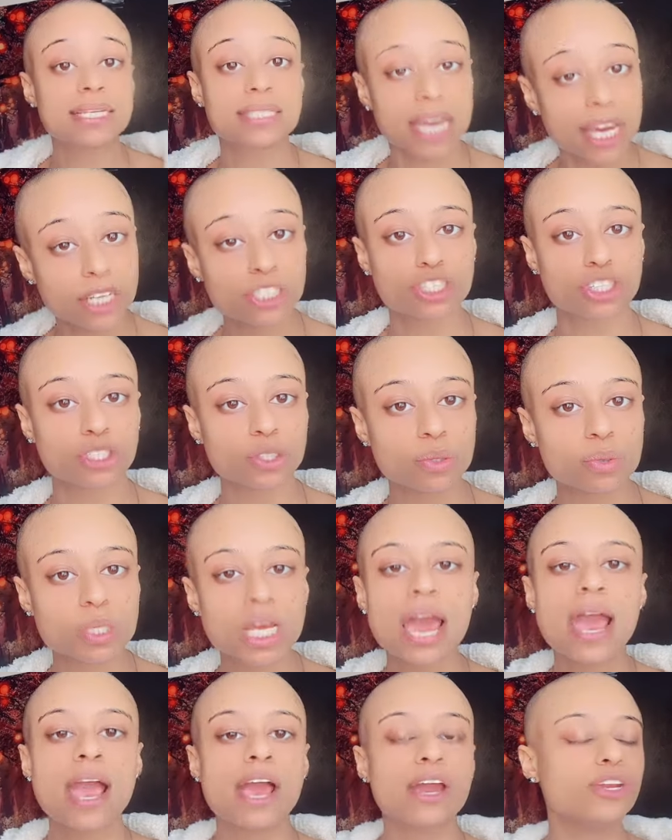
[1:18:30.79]
got these
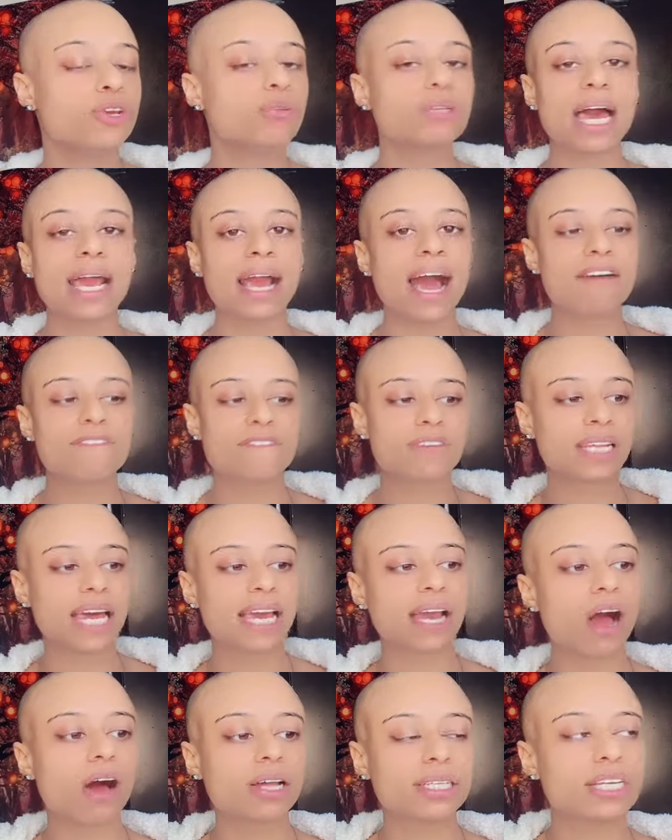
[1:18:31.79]
issues and you like, I
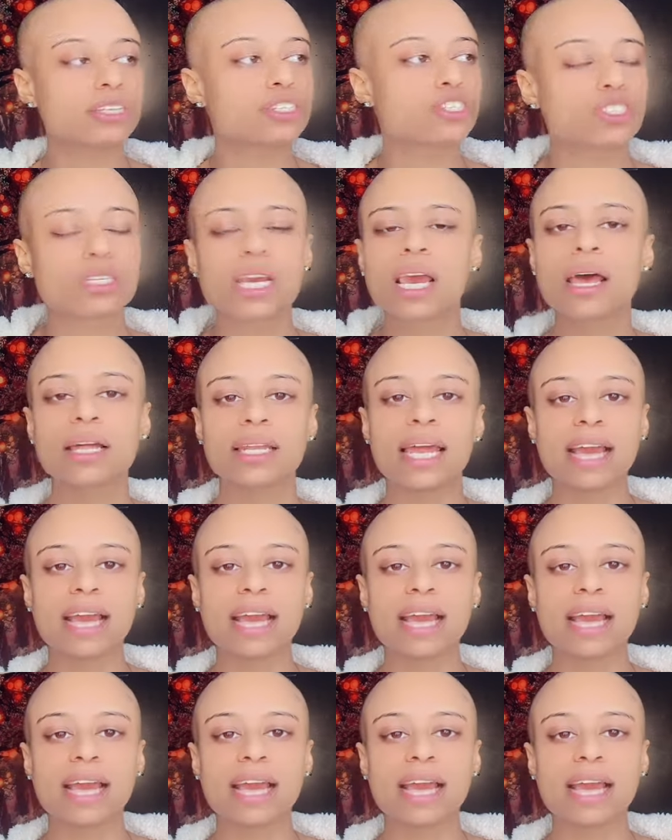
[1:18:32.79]
feel like all this,